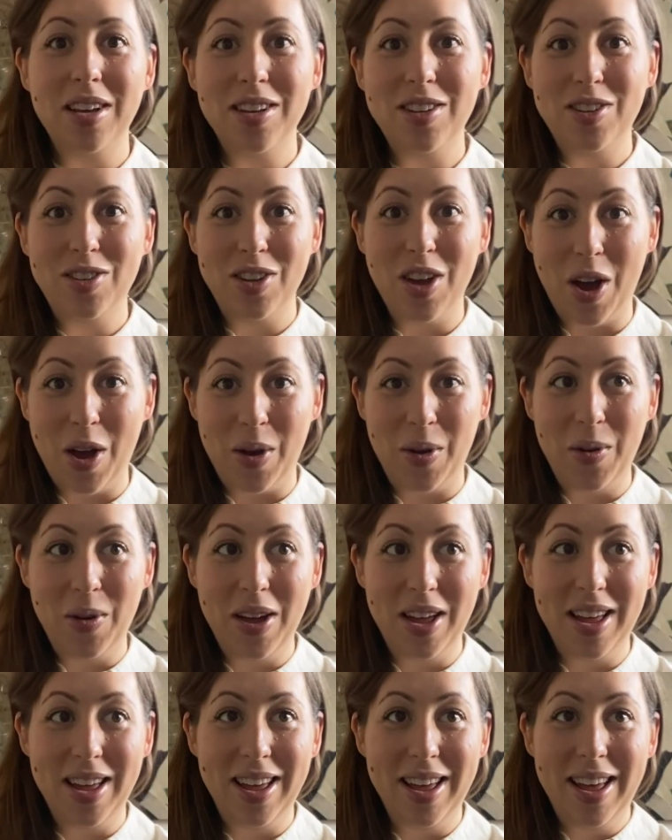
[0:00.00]
So
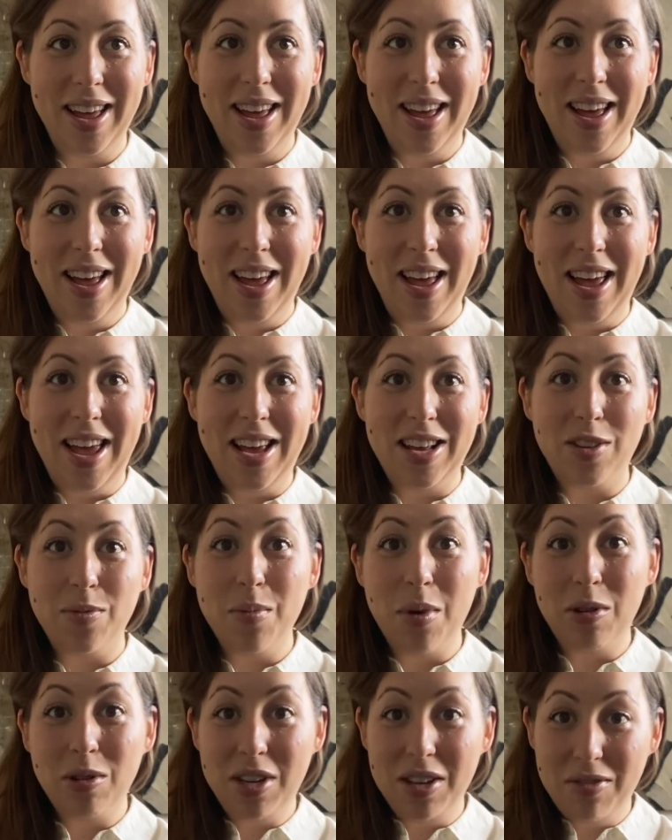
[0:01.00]
it's
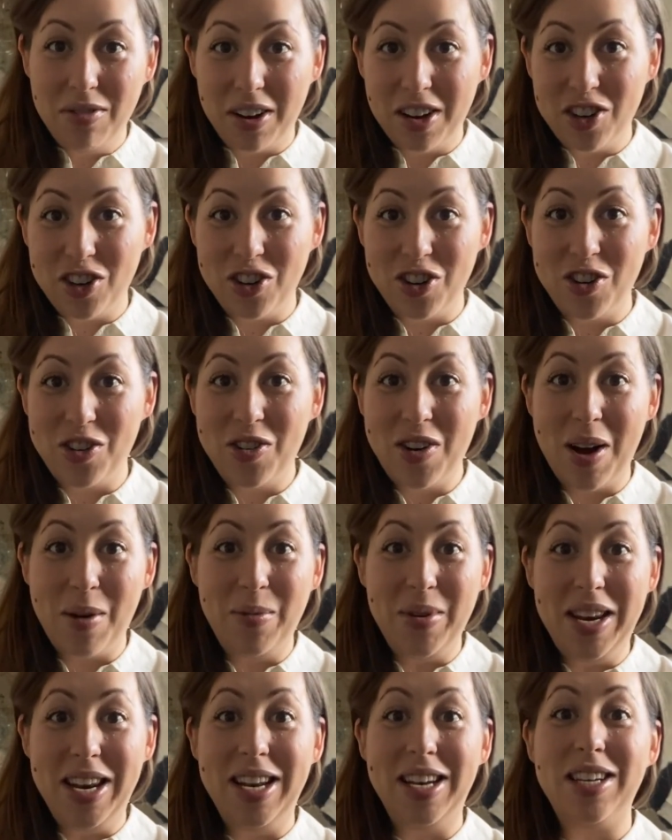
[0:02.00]
multifunctional and
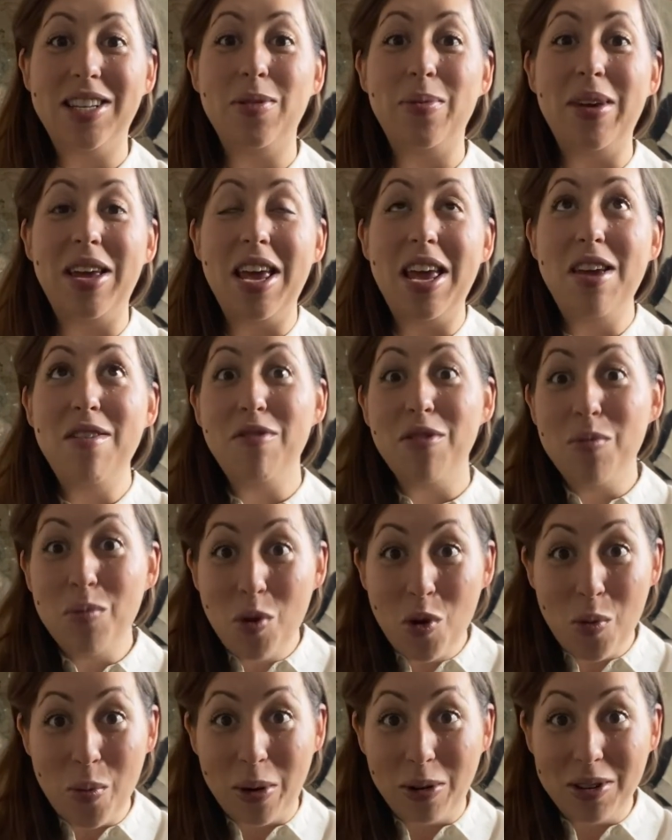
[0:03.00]
we need it to be even
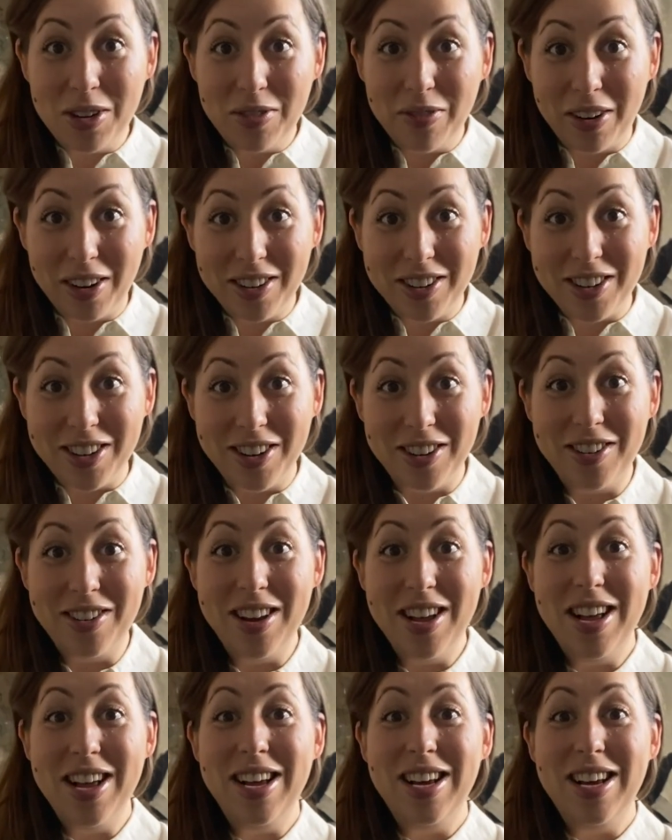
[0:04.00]
more multifunctional